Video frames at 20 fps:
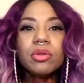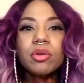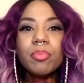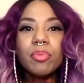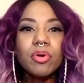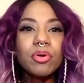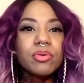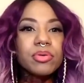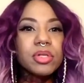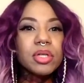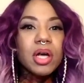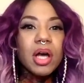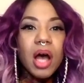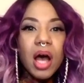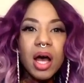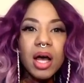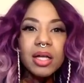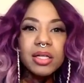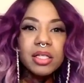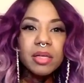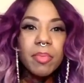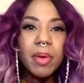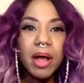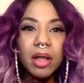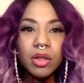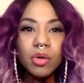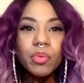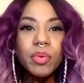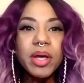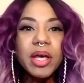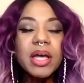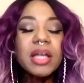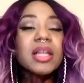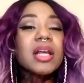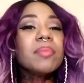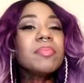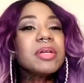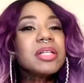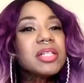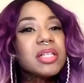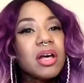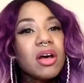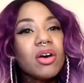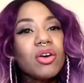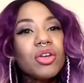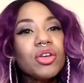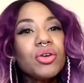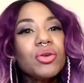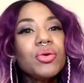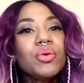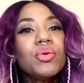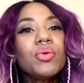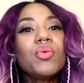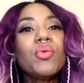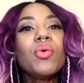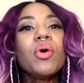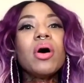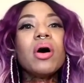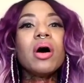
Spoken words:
the pros and the cons about the wig, let me tell you